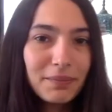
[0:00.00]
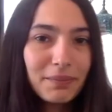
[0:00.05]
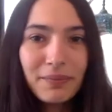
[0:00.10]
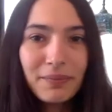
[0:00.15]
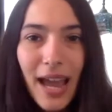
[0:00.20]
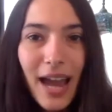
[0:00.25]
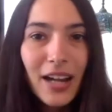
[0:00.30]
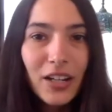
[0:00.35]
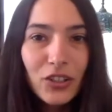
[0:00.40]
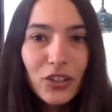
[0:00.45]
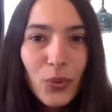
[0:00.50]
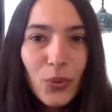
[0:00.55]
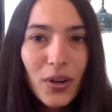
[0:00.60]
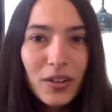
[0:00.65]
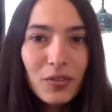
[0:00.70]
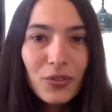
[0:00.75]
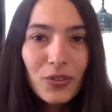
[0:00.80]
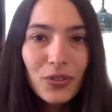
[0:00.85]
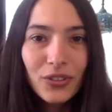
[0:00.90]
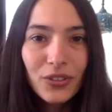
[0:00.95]

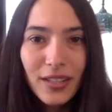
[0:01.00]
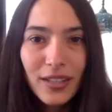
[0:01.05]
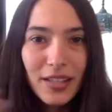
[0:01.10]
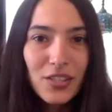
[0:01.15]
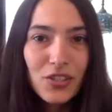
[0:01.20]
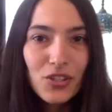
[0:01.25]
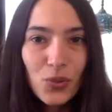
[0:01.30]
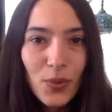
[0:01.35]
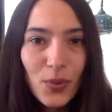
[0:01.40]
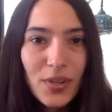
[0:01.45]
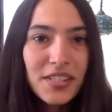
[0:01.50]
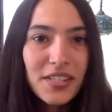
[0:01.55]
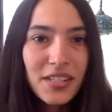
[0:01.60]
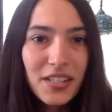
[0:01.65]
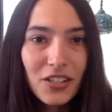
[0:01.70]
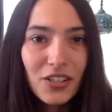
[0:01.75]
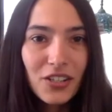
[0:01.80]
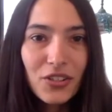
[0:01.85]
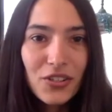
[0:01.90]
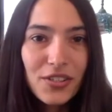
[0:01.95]
Erdogan for the last 20
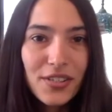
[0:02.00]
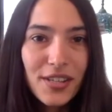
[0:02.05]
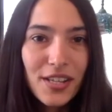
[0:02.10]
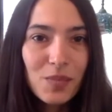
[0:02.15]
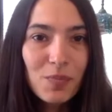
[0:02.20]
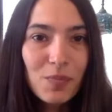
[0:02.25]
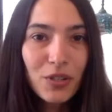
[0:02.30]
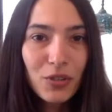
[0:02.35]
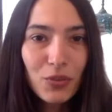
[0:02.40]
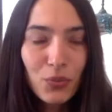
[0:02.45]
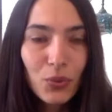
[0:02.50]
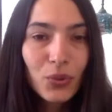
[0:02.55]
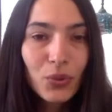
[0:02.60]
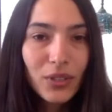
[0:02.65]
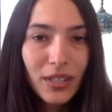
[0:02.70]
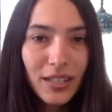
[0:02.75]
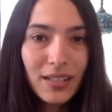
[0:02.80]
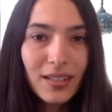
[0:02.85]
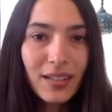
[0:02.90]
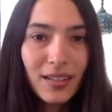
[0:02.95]
years has been
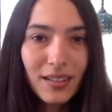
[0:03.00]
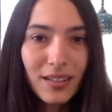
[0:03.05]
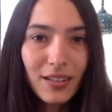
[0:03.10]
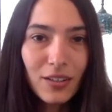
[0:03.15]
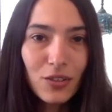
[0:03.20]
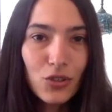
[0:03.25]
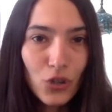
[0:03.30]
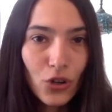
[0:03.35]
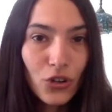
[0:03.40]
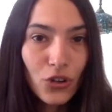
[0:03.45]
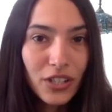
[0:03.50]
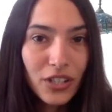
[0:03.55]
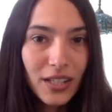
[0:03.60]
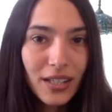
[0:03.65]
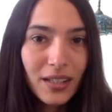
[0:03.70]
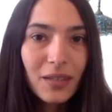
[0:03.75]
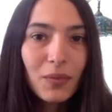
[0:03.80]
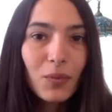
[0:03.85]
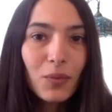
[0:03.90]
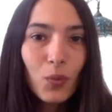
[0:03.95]
ruling
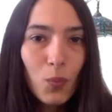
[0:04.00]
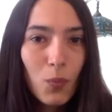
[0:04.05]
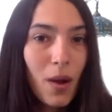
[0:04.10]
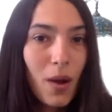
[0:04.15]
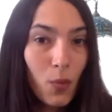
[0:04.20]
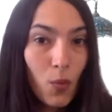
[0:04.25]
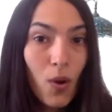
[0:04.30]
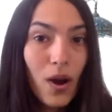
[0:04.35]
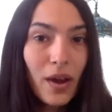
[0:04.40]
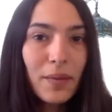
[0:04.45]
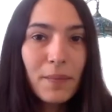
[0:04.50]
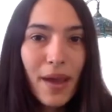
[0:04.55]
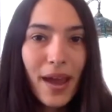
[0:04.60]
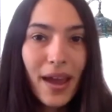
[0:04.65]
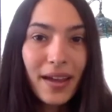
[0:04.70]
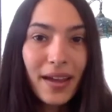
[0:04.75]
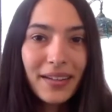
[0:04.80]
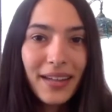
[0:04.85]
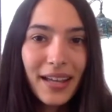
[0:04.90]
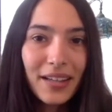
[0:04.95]
Turkey, one
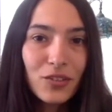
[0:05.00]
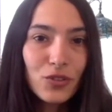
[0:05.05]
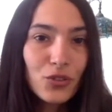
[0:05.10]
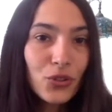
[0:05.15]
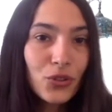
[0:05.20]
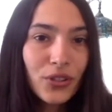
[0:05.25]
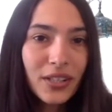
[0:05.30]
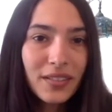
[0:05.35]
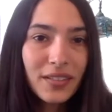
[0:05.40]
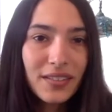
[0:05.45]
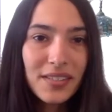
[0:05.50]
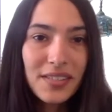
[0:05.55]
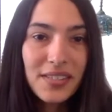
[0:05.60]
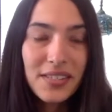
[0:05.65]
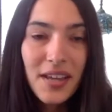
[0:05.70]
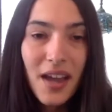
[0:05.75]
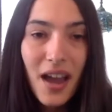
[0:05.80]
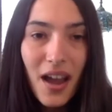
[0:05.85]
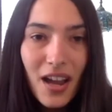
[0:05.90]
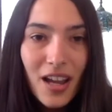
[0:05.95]
man. And during this
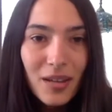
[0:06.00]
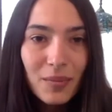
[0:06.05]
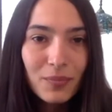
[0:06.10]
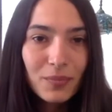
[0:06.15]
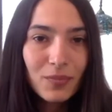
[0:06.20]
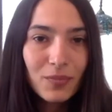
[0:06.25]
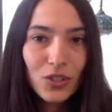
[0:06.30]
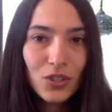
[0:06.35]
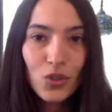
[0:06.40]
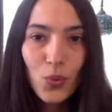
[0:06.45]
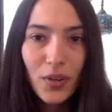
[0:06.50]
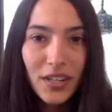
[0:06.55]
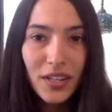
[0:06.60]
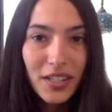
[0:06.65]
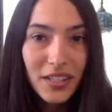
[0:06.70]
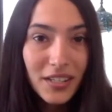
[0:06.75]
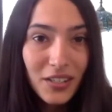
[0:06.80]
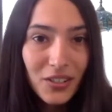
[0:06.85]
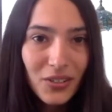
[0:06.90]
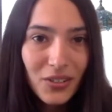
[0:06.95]
time, the 20
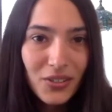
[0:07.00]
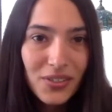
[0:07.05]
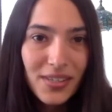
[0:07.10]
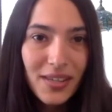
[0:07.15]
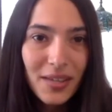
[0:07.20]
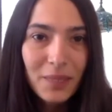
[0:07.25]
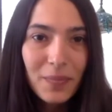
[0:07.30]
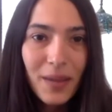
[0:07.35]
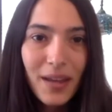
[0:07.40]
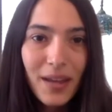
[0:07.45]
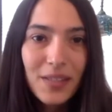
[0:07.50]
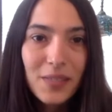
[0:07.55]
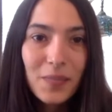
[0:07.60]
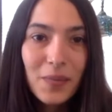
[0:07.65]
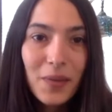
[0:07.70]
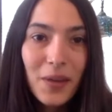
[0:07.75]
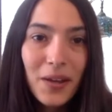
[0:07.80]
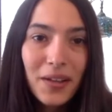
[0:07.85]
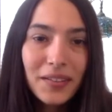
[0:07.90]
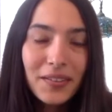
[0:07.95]
years that passed
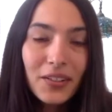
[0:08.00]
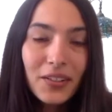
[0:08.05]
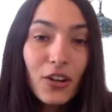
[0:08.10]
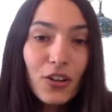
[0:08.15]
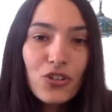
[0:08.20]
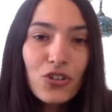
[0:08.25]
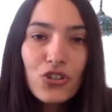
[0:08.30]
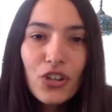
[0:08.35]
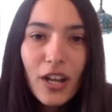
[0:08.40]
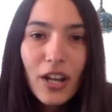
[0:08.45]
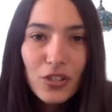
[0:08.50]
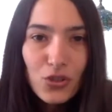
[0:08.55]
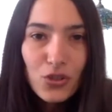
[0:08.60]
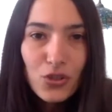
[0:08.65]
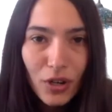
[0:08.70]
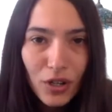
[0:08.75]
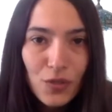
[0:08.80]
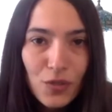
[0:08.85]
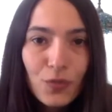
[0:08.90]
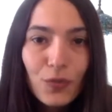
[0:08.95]
by, the country has
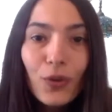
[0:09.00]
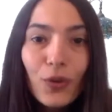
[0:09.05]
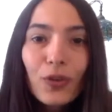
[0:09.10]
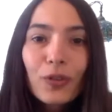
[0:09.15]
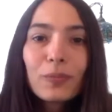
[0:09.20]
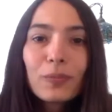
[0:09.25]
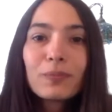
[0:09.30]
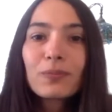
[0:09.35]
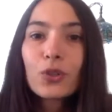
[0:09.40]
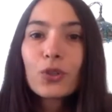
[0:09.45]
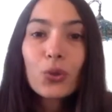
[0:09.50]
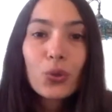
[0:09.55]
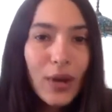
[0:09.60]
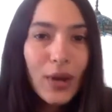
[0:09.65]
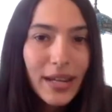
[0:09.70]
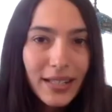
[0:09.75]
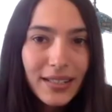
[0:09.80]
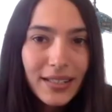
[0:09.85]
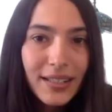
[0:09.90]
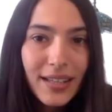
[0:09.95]
transformed
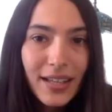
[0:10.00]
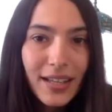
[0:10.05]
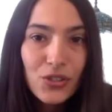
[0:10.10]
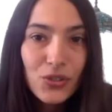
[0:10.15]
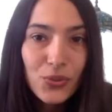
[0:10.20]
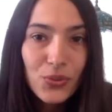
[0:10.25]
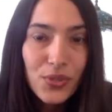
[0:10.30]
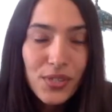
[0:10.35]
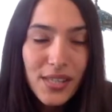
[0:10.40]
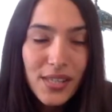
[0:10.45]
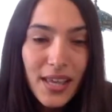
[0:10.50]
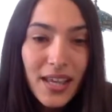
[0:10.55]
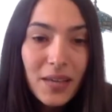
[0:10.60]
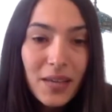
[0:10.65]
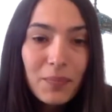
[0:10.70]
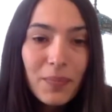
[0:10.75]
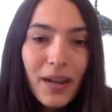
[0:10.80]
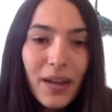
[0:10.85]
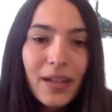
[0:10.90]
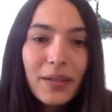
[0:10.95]
greatly, as you say,
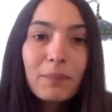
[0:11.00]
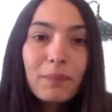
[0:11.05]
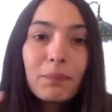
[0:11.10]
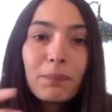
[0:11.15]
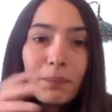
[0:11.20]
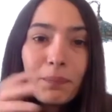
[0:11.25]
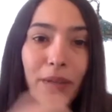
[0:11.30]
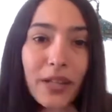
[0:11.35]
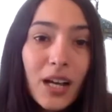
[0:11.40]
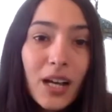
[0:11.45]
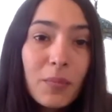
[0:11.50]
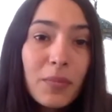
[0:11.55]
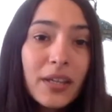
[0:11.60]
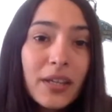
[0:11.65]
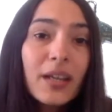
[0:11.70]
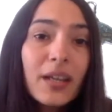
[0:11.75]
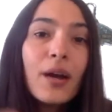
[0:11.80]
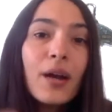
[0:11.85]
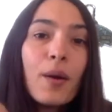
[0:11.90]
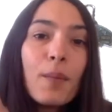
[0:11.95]
by becoming
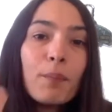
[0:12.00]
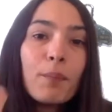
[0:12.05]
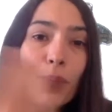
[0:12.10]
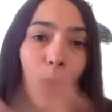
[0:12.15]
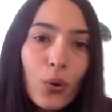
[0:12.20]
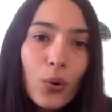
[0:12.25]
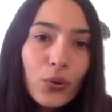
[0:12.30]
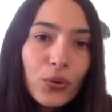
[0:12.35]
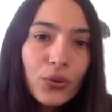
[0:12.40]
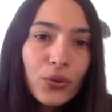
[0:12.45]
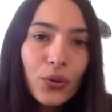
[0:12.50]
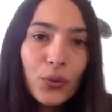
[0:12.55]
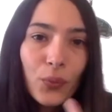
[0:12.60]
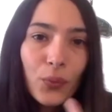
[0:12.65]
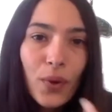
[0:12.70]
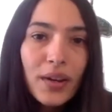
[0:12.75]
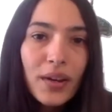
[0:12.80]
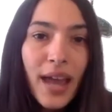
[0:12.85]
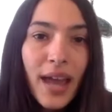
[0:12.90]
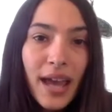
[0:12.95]
both, on
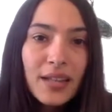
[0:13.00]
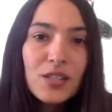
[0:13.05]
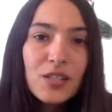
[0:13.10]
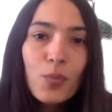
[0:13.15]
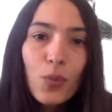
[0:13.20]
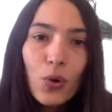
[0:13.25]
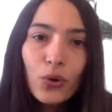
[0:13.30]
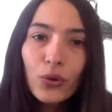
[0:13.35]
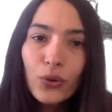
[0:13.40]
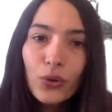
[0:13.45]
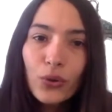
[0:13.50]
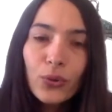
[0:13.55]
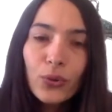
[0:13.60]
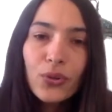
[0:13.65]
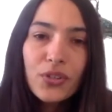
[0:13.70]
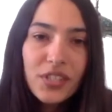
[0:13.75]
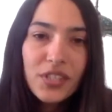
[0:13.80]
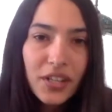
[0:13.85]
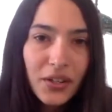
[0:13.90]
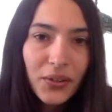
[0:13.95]
one hand, more
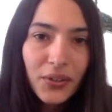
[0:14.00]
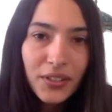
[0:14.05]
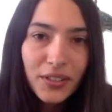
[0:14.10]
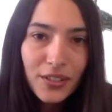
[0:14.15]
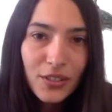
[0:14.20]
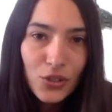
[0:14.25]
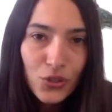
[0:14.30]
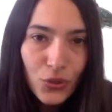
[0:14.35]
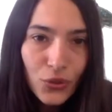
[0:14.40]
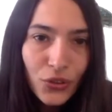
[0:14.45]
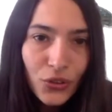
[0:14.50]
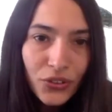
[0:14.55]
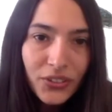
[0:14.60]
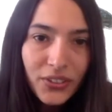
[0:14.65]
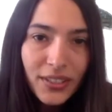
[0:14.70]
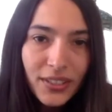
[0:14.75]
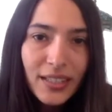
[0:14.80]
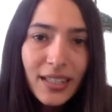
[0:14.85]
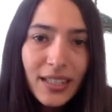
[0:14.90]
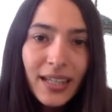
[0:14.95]
authoritarian
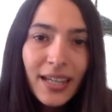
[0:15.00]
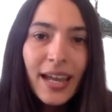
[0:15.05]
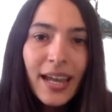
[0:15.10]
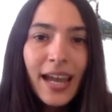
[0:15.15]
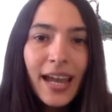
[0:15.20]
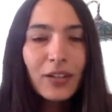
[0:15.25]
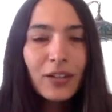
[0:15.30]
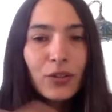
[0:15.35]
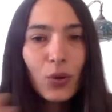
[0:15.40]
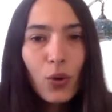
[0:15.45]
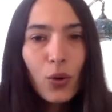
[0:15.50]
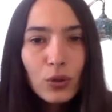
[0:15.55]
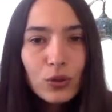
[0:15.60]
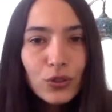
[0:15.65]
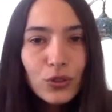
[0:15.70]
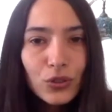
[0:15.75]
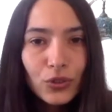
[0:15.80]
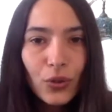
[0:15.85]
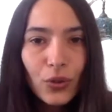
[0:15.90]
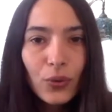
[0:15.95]
internally, and
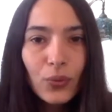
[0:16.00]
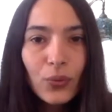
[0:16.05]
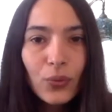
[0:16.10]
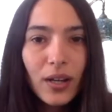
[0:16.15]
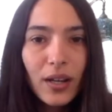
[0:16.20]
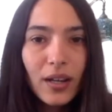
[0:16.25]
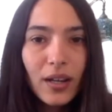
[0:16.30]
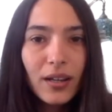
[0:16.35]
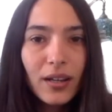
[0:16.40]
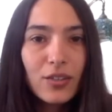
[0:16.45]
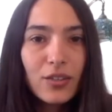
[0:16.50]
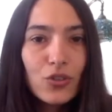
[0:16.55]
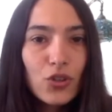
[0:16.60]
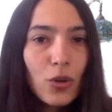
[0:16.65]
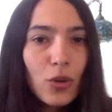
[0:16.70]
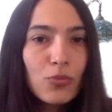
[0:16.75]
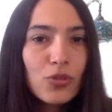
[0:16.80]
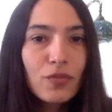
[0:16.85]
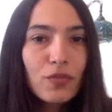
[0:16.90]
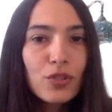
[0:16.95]
also in
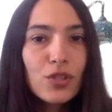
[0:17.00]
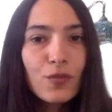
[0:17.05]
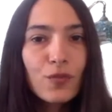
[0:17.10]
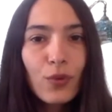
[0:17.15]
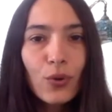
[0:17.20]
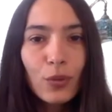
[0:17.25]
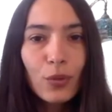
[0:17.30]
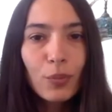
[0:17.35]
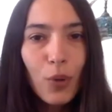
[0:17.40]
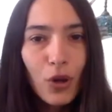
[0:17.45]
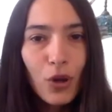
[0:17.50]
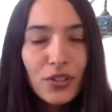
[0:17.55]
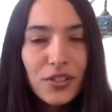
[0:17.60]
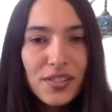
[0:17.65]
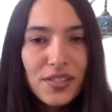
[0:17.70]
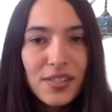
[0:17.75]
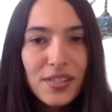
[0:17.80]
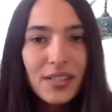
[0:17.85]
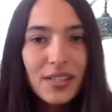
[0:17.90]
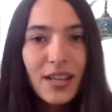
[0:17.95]
terms of its foreign
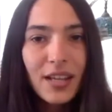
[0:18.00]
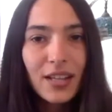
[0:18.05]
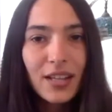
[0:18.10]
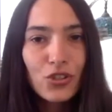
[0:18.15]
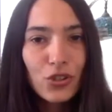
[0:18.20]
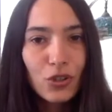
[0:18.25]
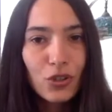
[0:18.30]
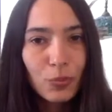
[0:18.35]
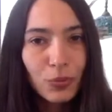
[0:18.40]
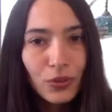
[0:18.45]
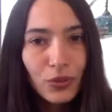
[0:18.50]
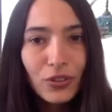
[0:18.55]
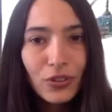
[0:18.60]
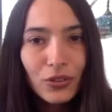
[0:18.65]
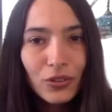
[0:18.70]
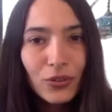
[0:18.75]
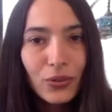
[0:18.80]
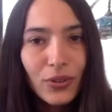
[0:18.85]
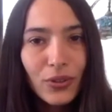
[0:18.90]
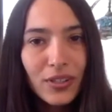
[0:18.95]
policy and
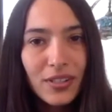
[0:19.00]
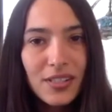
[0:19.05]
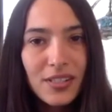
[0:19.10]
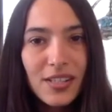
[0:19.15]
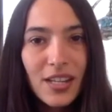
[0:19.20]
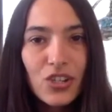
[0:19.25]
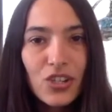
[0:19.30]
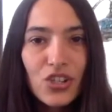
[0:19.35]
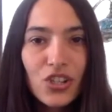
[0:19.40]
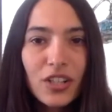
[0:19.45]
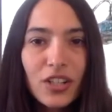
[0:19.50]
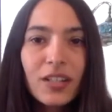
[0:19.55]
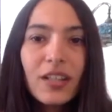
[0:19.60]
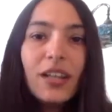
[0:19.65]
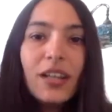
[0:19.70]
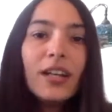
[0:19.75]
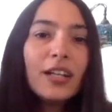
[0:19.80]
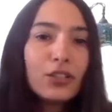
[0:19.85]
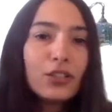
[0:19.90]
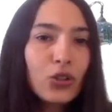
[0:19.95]
geopolitical orientation,
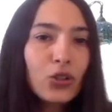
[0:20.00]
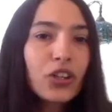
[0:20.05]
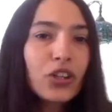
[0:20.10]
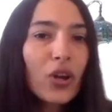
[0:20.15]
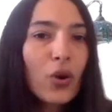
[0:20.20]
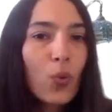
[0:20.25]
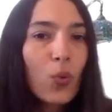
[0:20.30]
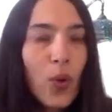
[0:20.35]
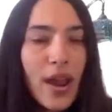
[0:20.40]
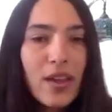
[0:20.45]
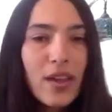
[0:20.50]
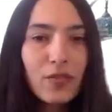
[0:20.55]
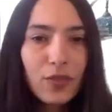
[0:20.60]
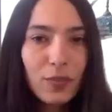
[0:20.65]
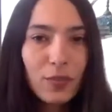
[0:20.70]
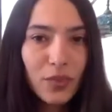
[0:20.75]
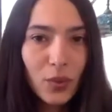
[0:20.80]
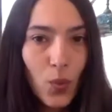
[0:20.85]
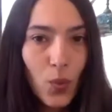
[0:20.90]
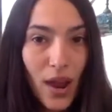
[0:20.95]
turning away
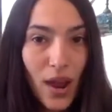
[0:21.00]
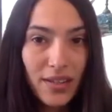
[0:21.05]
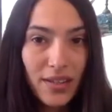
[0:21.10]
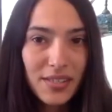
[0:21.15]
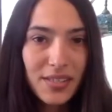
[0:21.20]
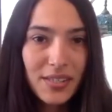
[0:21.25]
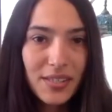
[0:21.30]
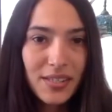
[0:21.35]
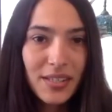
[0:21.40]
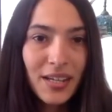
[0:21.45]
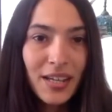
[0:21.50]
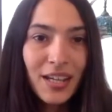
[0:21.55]
from the West.